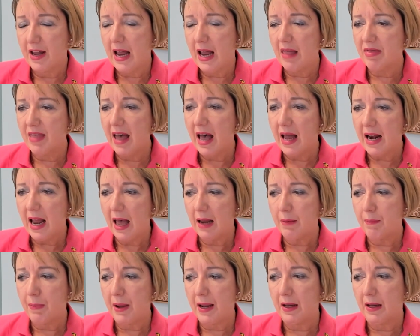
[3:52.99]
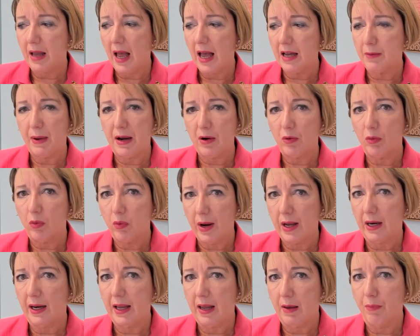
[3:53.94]
And that had been
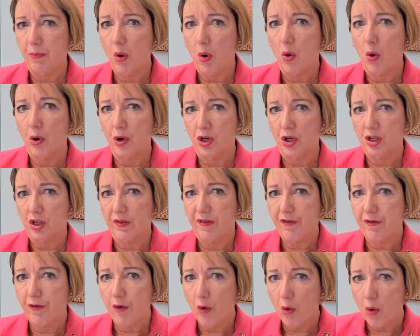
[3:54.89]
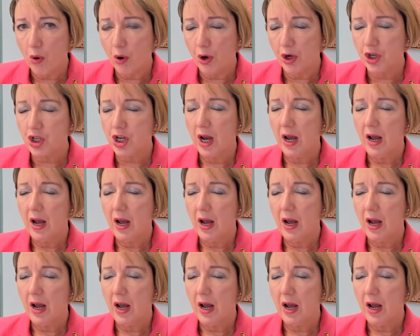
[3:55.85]
really important to forge